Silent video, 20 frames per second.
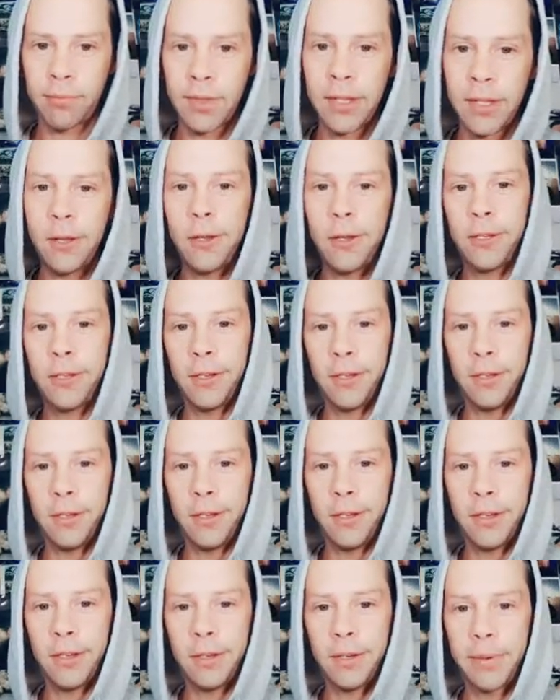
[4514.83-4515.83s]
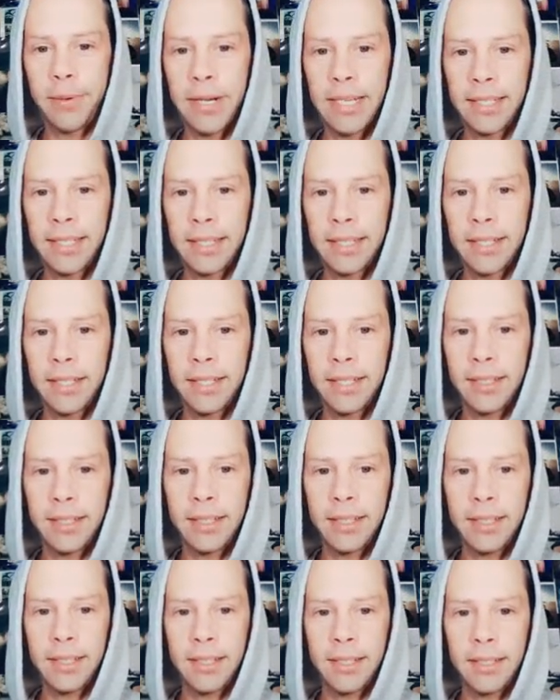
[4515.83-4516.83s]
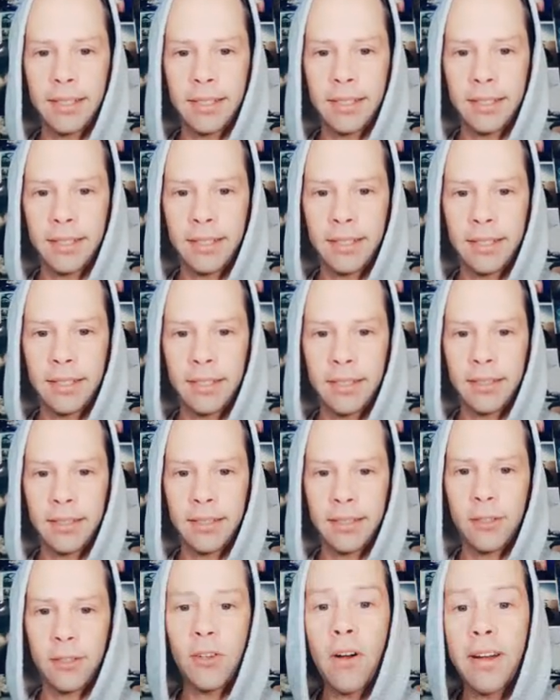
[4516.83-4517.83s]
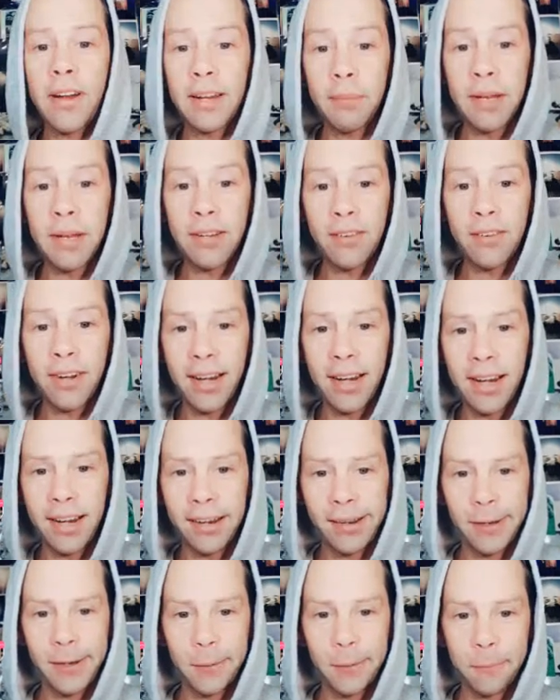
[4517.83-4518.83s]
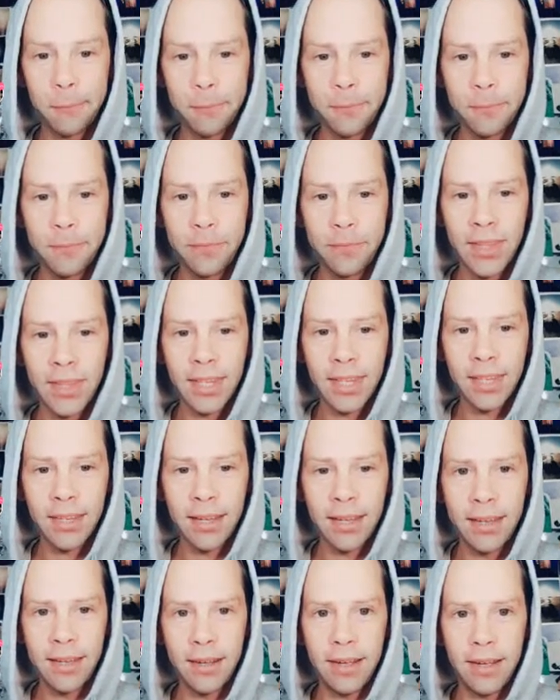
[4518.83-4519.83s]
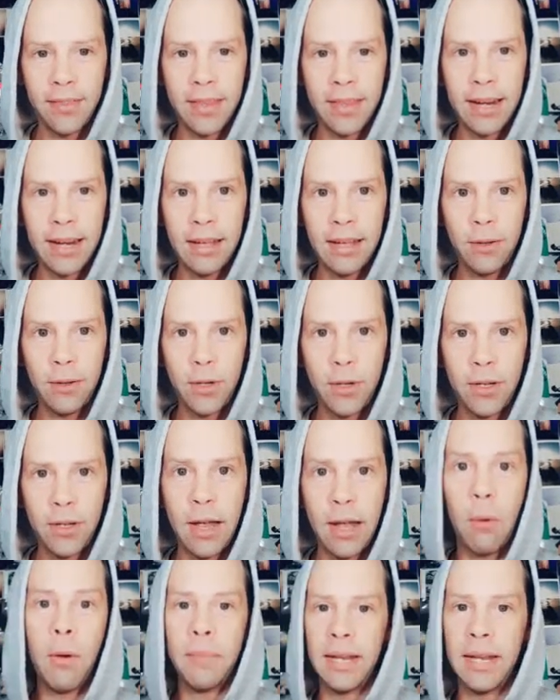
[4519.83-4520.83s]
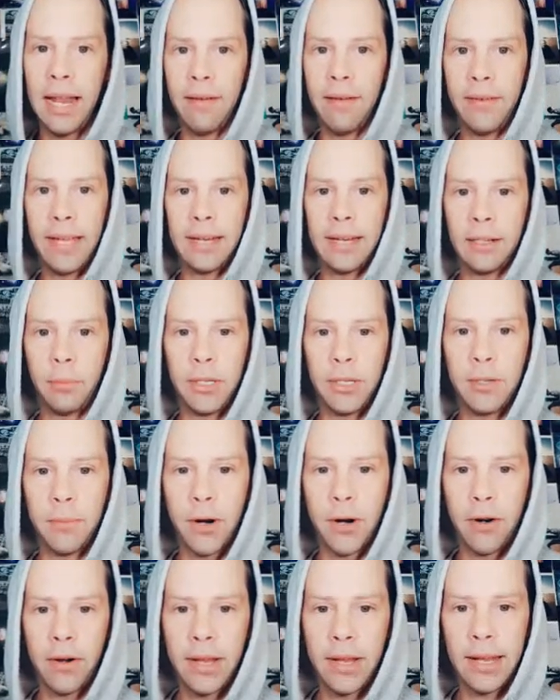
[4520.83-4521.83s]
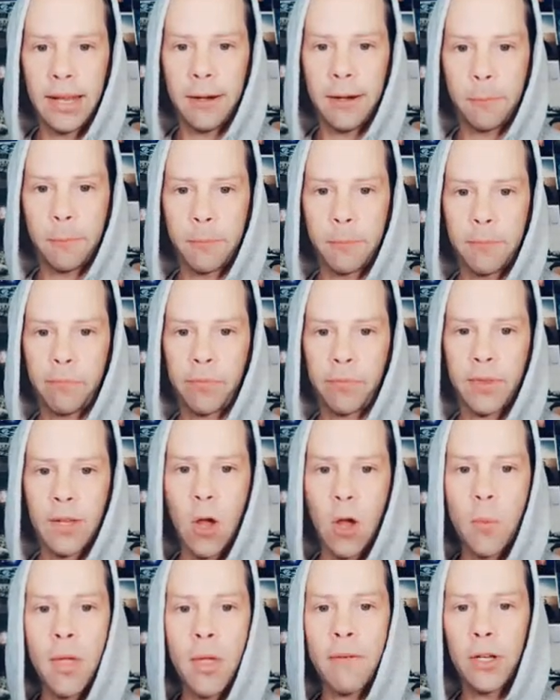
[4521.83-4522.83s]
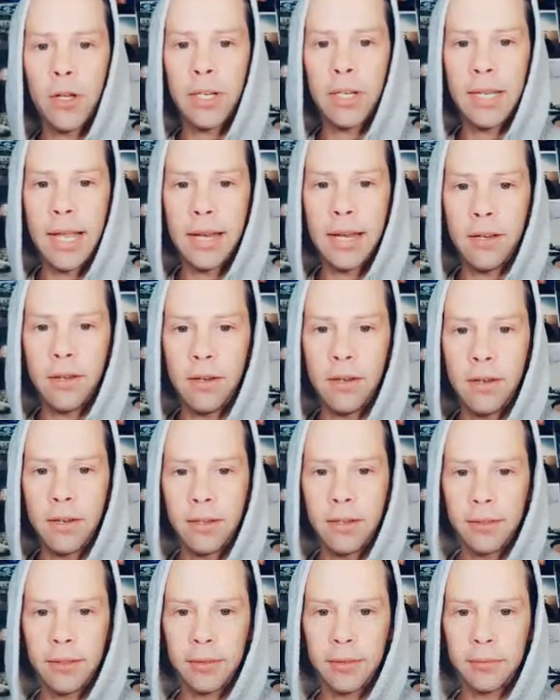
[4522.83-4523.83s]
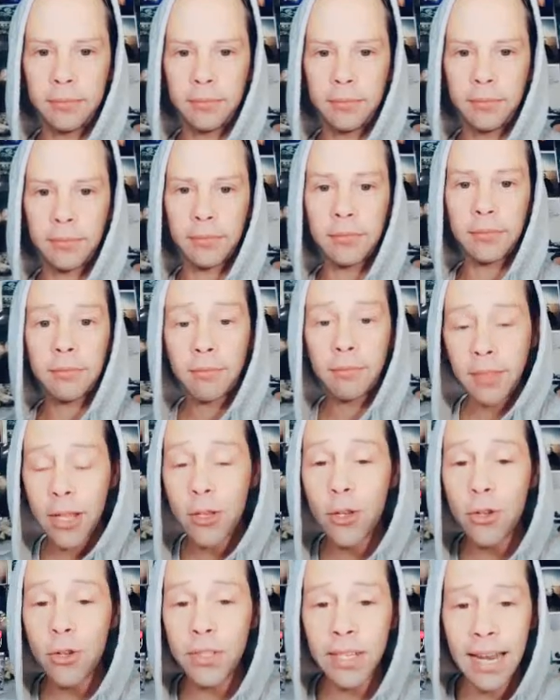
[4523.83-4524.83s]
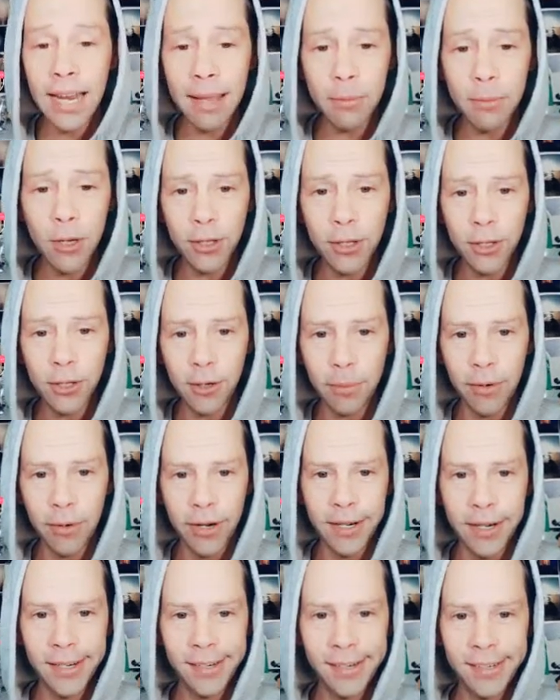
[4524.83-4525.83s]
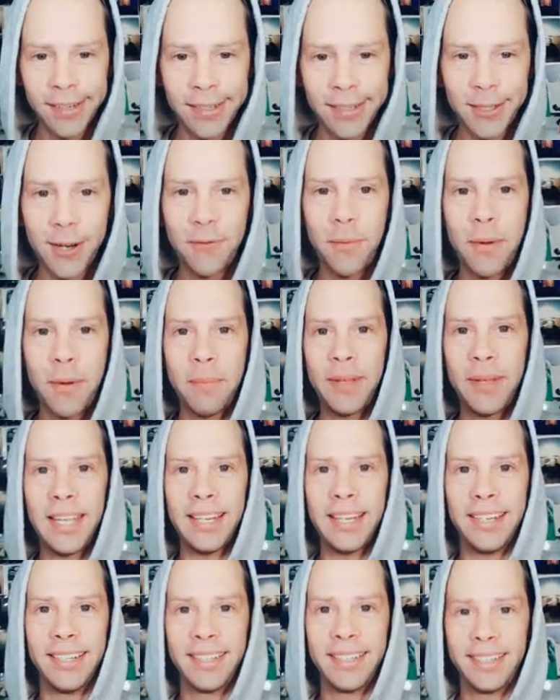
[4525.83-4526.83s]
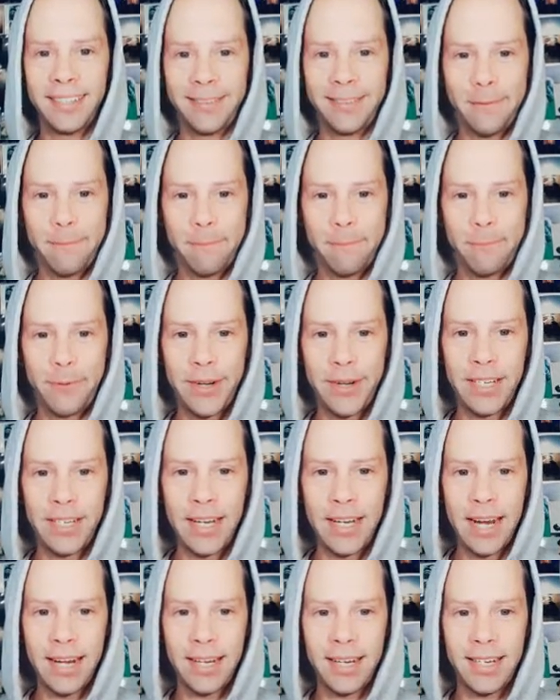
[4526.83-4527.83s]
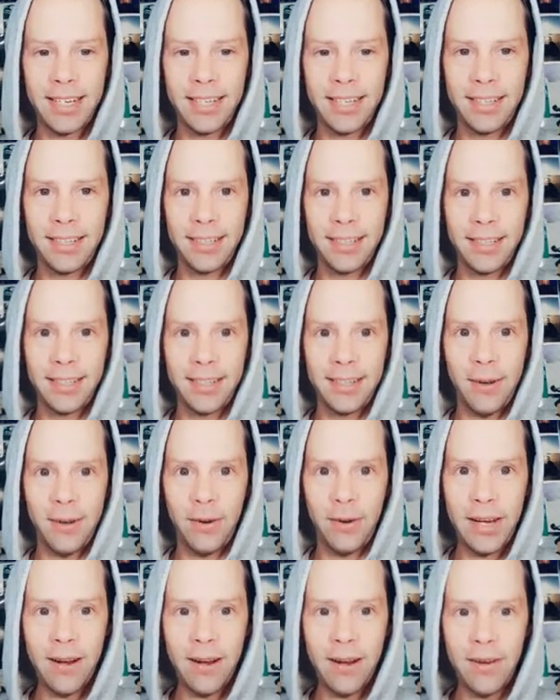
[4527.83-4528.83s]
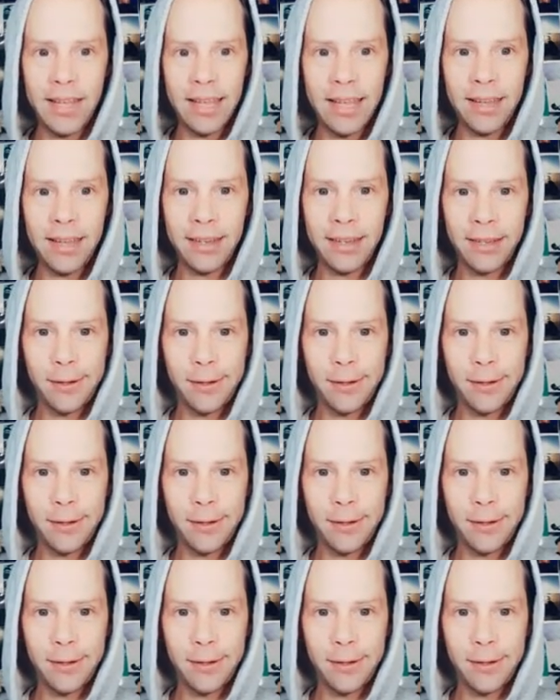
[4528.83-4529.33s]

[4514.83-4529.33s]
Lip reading: You too, dude. Depressed. Sorry, Dimitri. Yeah, and then I won't be live again. It'll be tomorrow again. Hope you have a good day, dude. Username, you too, bro. Shut for popping in. Appreciate it. Okie dokie.